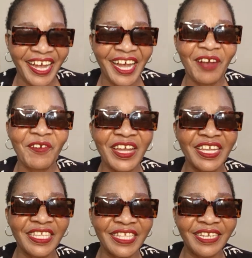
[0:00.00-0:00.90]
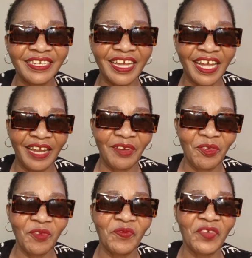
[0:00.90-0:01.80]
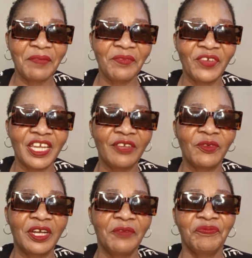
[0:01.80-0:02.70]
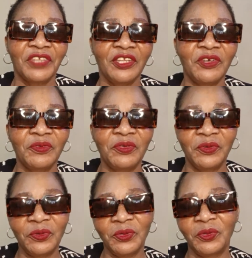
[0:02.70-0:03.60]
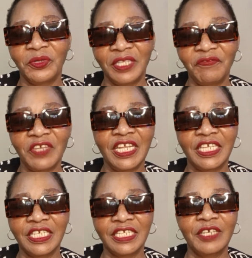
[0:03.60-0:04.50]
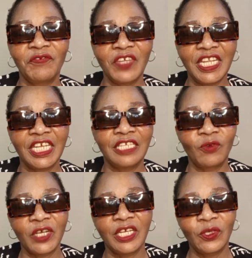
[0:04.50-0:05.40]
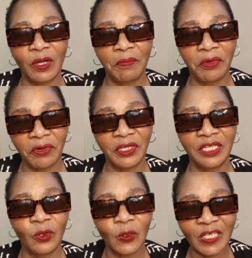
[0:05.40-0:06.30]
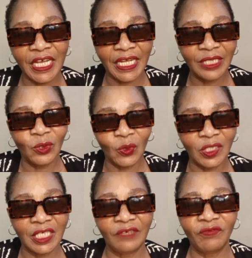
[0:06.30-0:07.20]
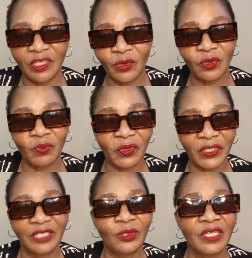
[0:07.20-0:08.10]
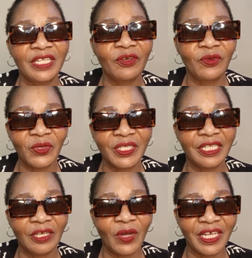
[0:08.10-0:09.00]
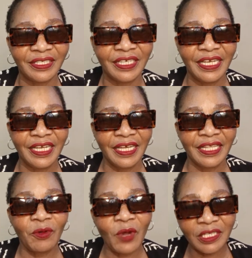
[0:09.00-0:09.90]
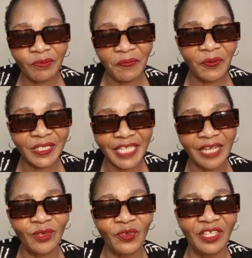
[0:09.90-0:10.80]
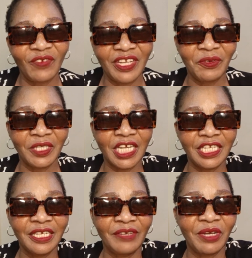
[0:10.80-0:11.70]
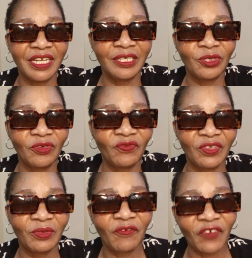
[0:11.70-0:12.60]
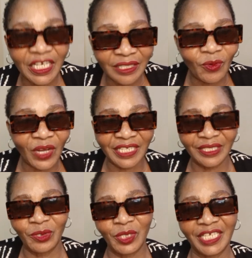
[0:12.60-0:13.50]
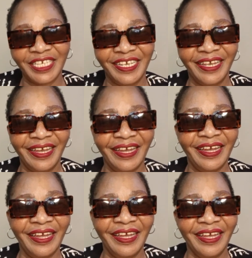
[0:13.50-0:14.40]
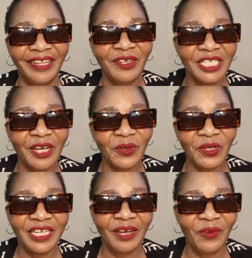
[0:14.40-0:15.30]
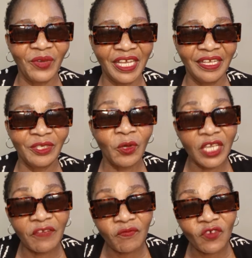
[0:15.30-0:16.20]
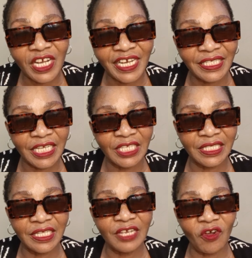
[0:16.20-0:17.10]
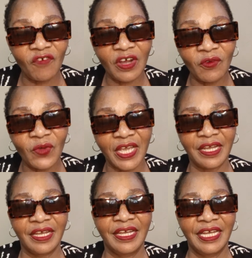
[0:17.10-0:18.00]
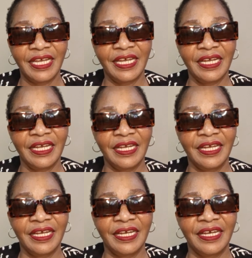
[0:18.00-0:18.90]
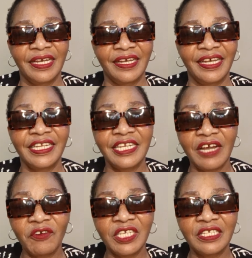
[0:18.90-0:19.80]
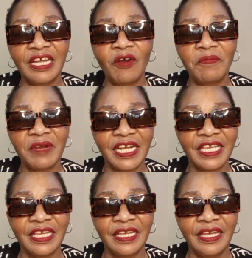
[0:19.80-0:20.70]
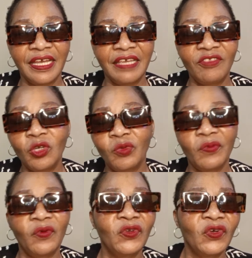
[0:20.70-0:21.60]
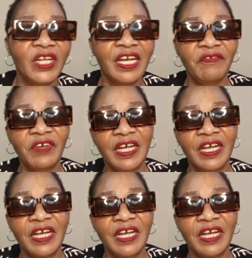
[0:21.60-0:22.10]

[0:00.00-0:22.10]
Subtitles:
Agweng is that girl who maybe where you are, the village where you are born, those girls you see, even those boys, those are the ones people start with when you are starting your relationship. The first ones you see, eh? Those are called Agweng. So if Mura can still think of Agweng, eh? And now he's now bragging those people who don't have a